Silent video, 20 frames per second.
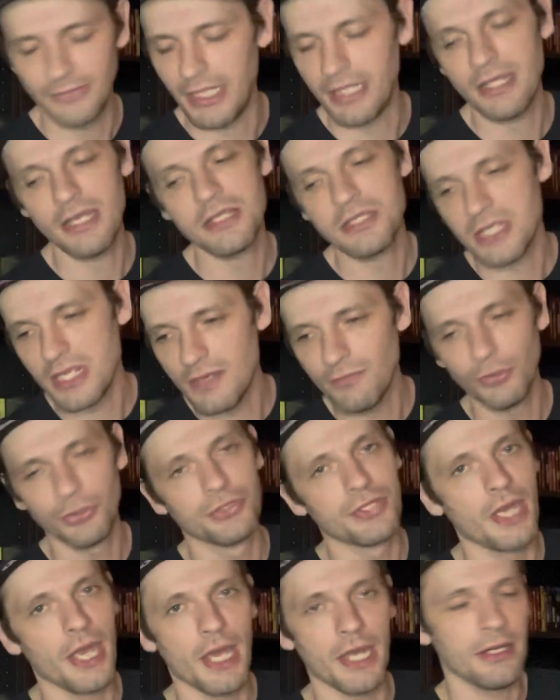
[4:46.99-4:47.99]
It's Evil
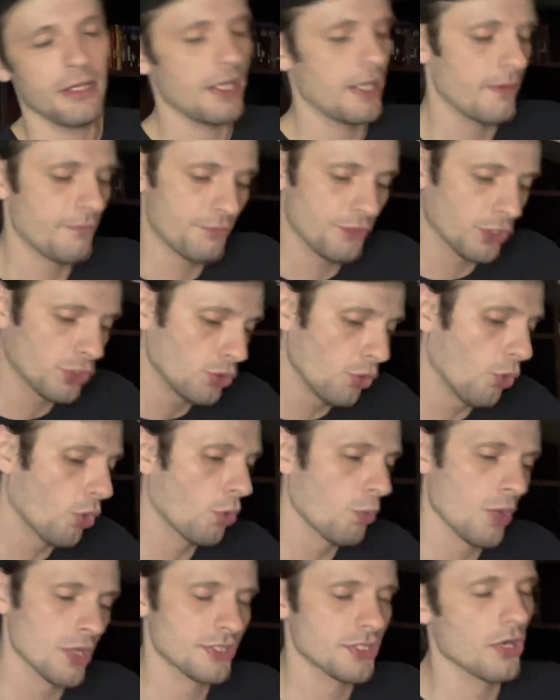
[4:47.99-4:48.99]
Dead. If the
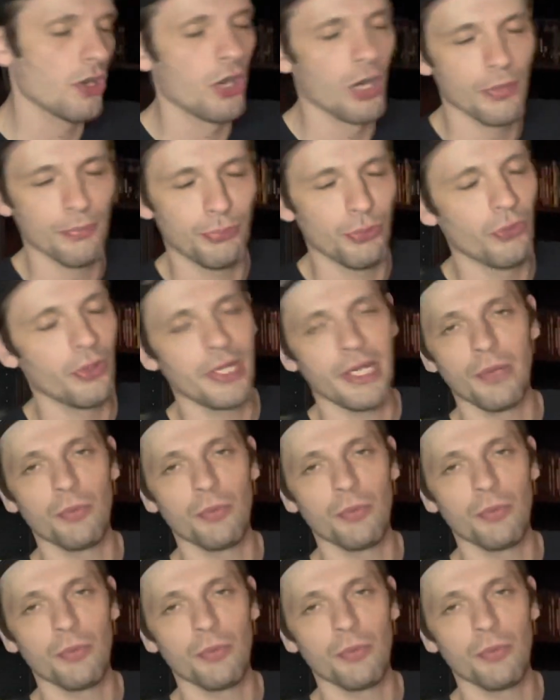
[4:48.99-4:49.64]
gore wasn't on point,